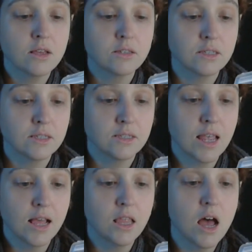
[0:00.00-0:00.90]

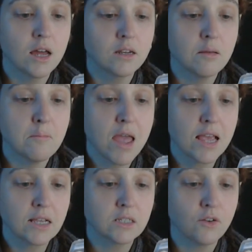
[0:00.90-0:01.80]
Ceylon
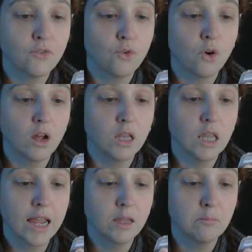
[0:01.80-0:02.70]
makes for a
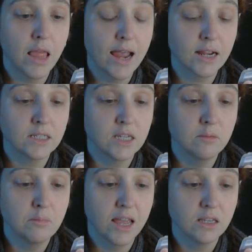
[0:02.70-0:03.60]
light black
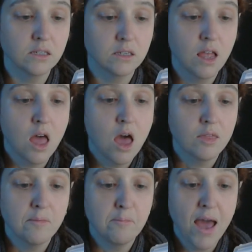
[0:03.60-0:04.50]
tea base,
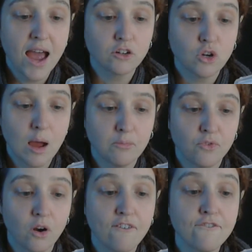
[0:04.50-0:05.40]
the backdrop
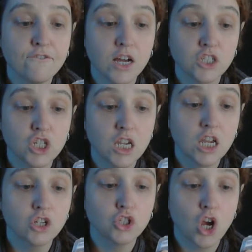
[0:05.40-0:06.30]
for a
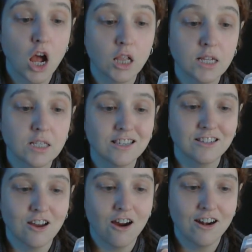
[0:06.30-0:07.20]
fudgy chocolate
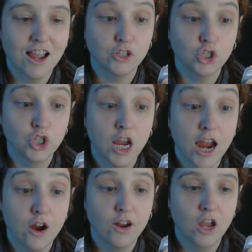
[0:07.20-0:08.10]
start, and
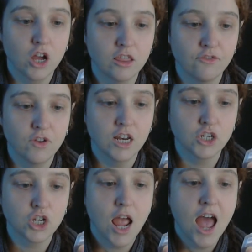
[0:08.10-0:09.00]
cherry on the finish.